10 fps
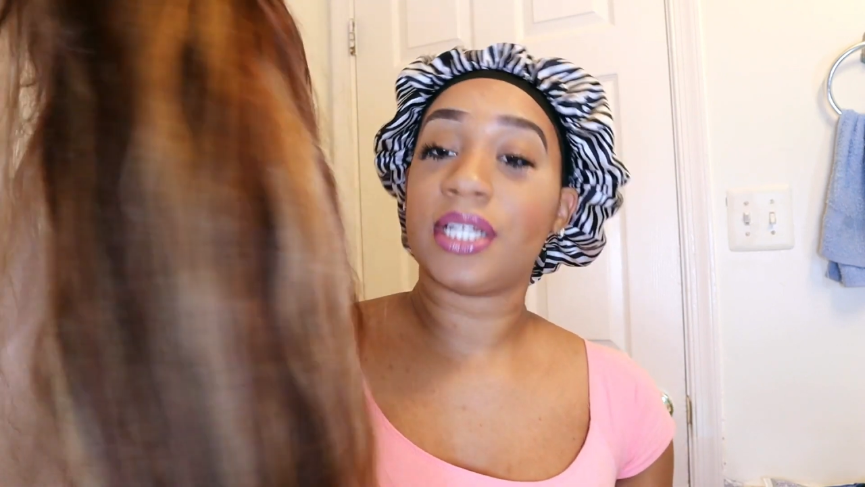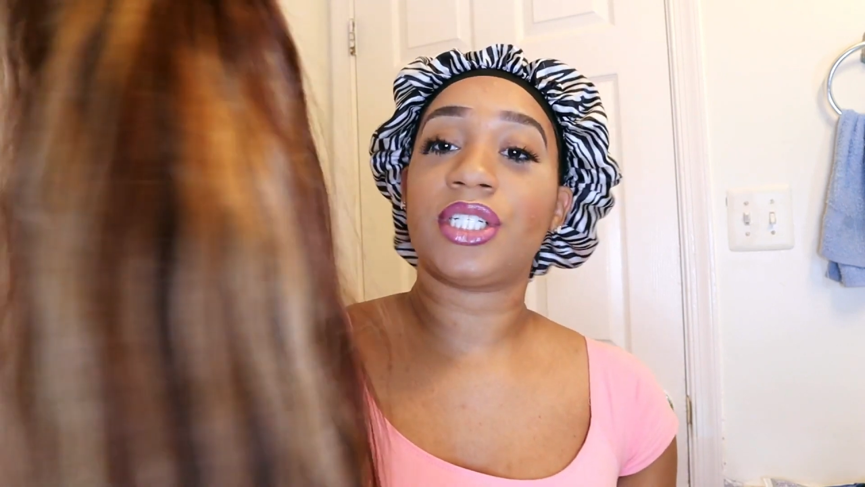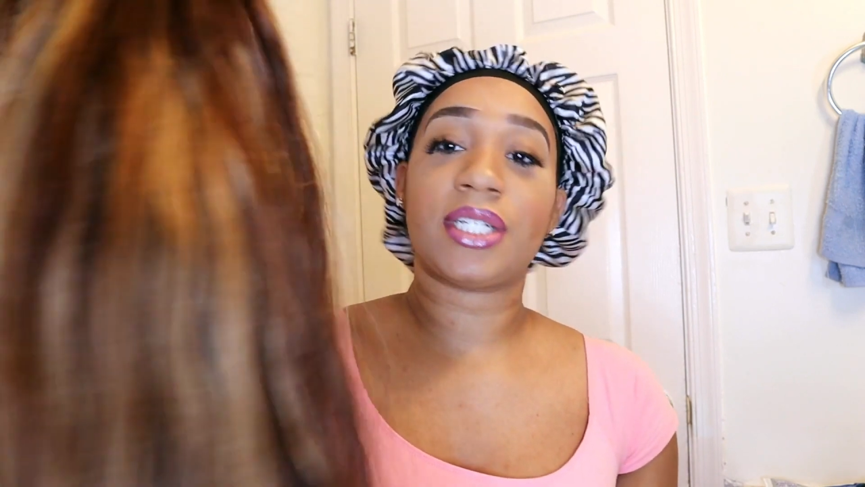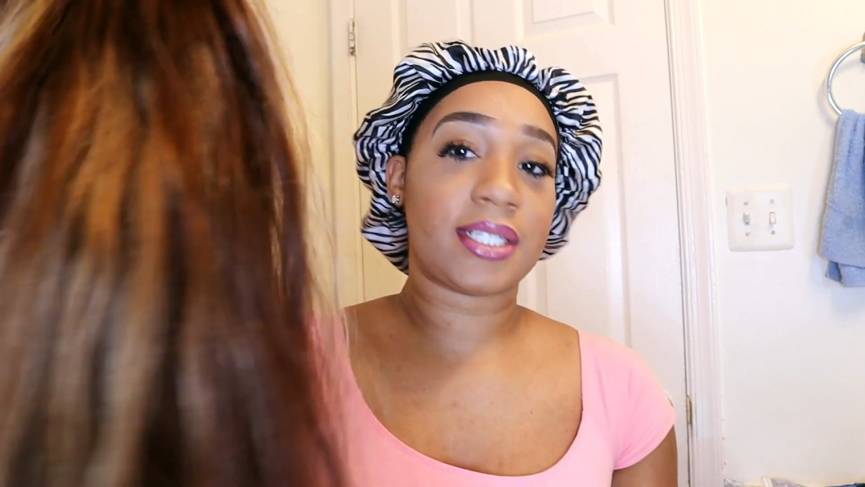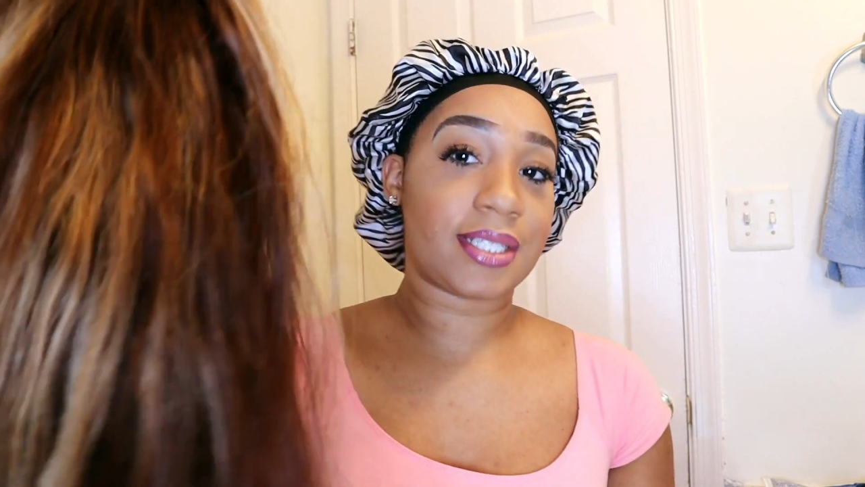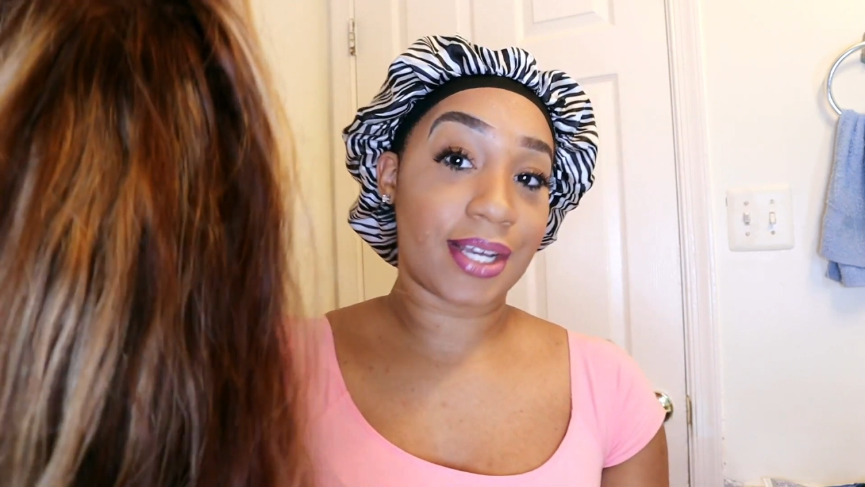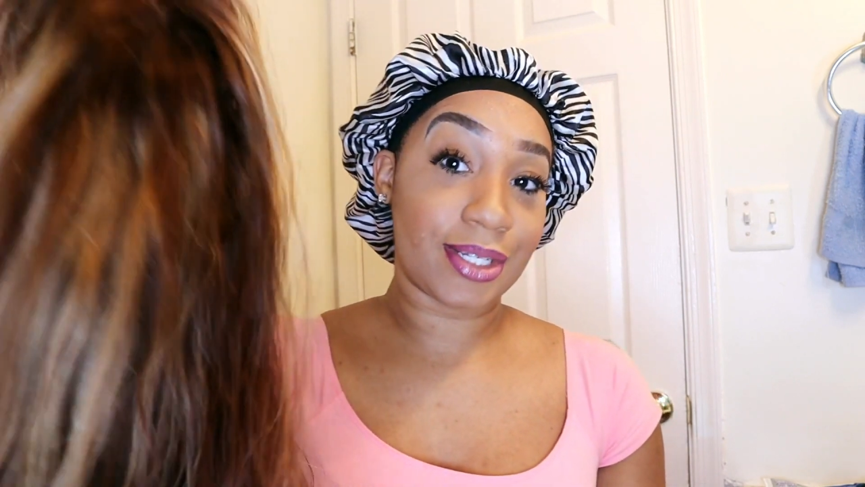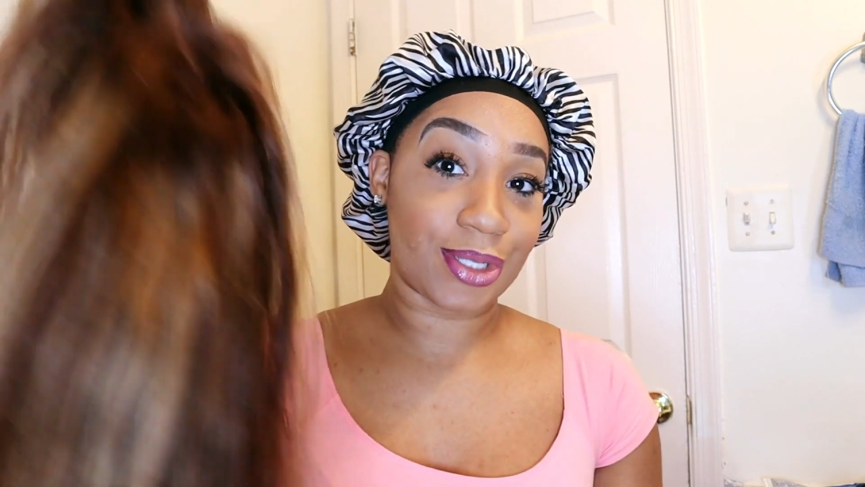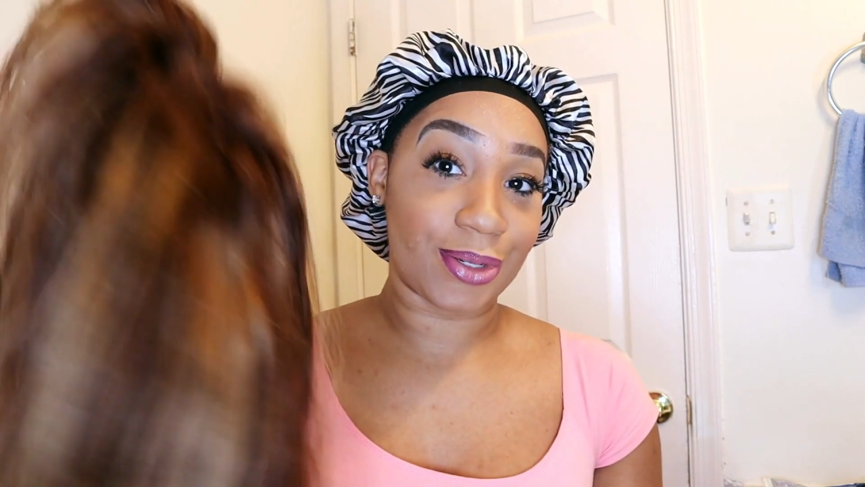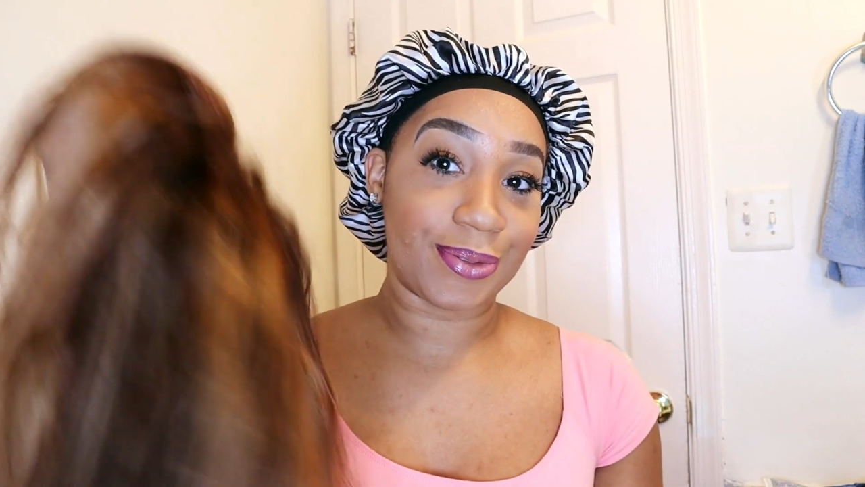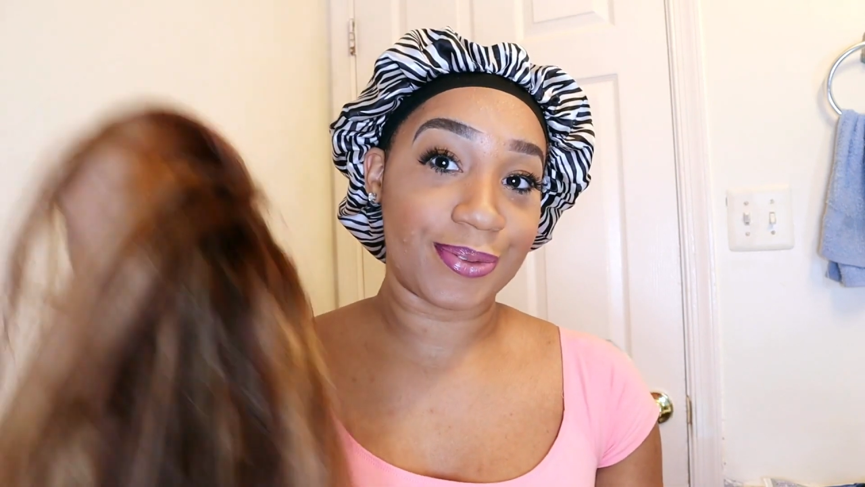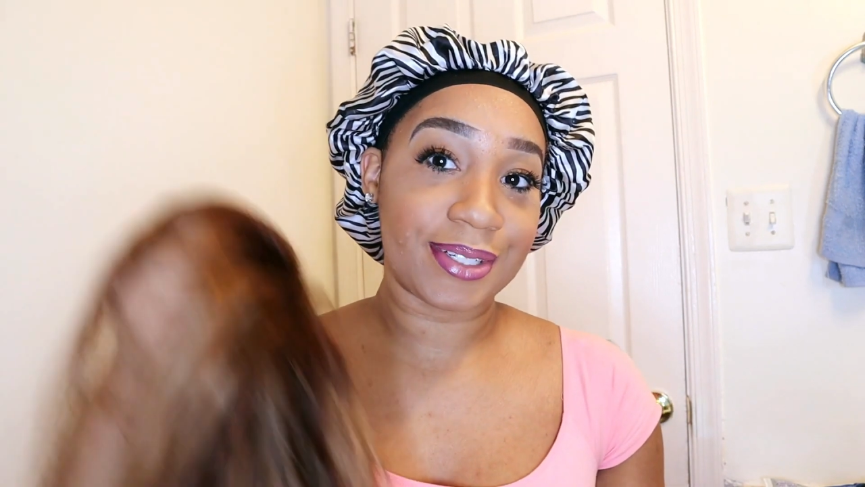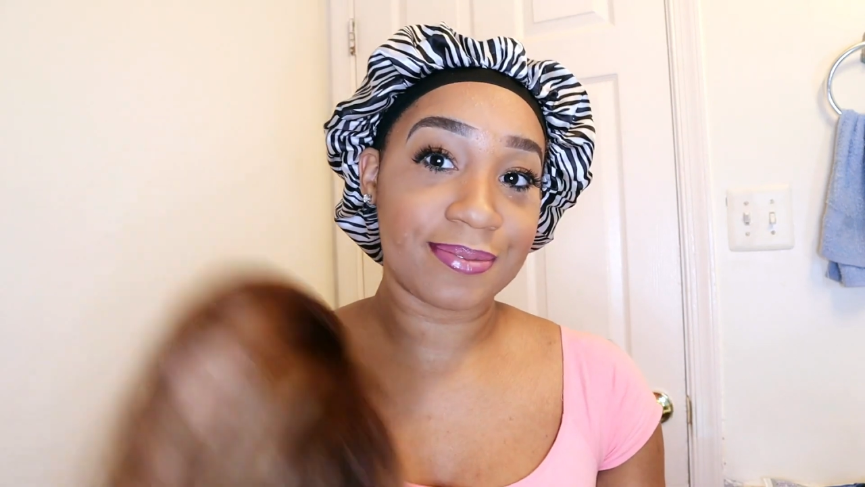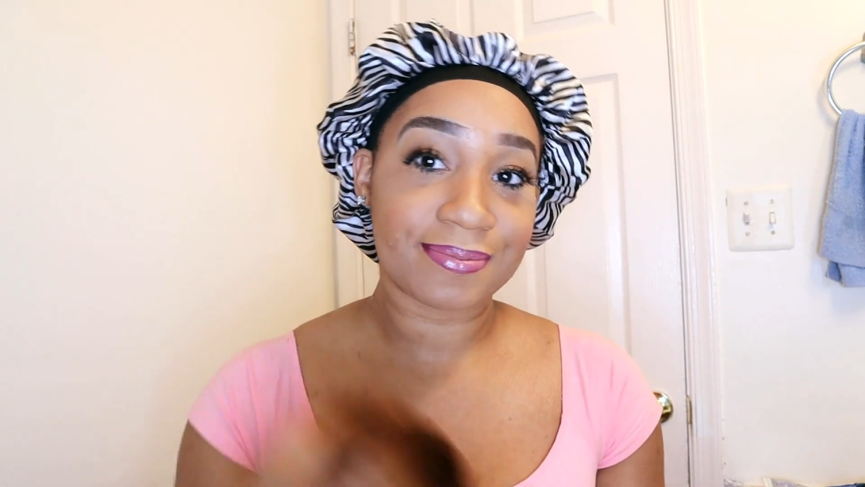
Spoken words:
then just stay tuned.